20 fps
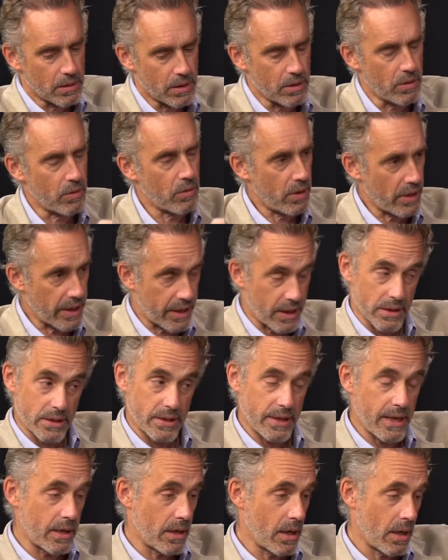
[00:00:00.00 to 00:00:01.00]
you know, like I
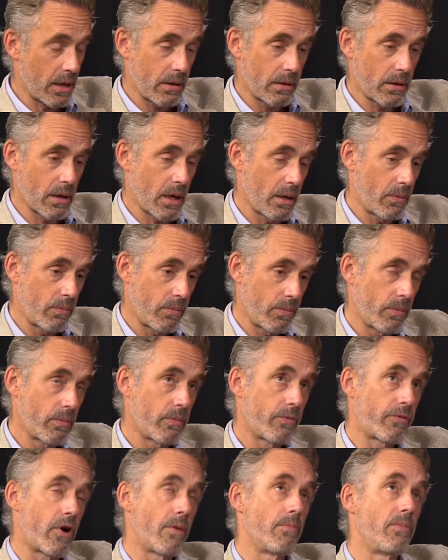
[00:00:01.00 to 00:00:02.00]
said, I, I
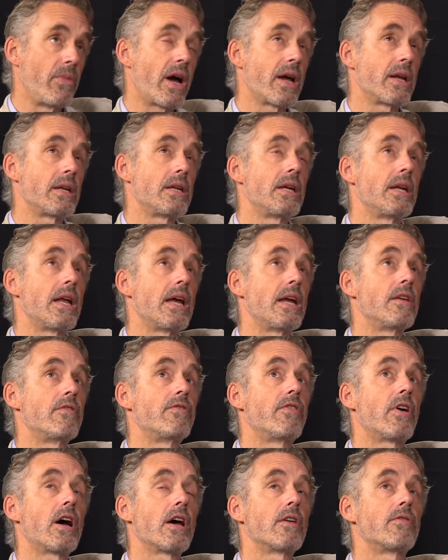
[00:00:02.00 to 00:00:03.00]
from
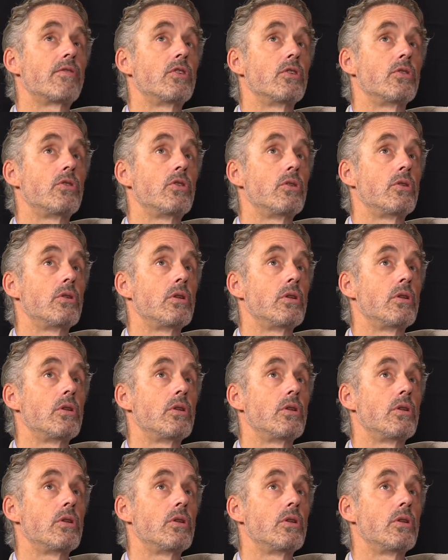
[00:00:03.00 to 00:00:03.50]
1985 to,